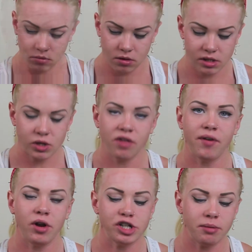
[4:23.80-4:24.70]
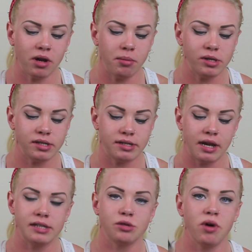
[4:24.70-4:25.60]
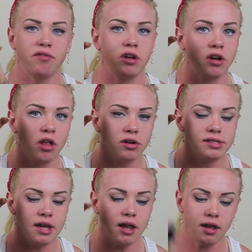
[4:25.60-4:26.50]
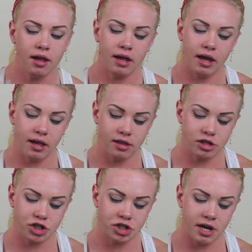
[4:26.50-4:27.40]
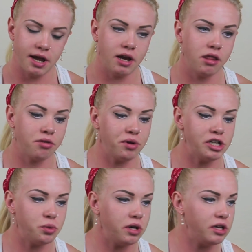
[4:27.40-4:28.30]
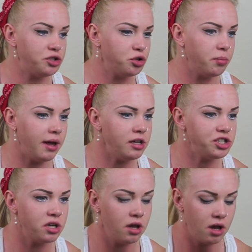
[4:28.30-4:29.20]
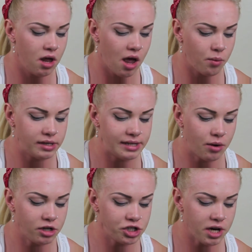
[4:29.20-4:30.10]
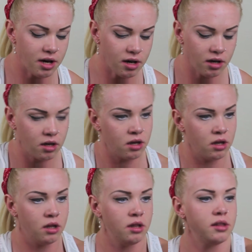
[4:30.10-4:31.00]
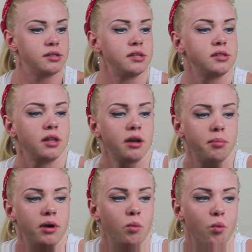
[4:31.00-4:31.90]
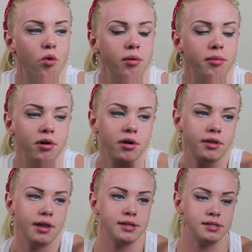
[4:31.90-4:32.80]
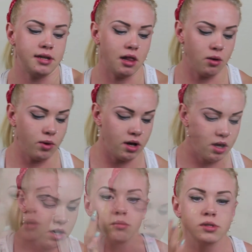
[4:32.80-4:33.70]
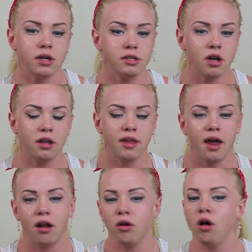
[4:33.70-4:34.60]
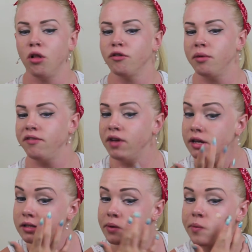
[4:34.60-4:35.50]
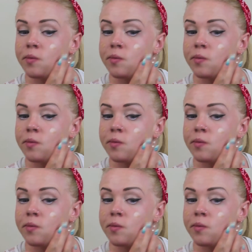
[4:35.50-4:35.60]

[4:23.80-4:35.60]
So the foundation I'm going to be using today is the Revlon Colorstay in the shade 320 True Beige. I went down the shade. This is a little bit warmer and less yellowy. I'm just going to dot that all over my face.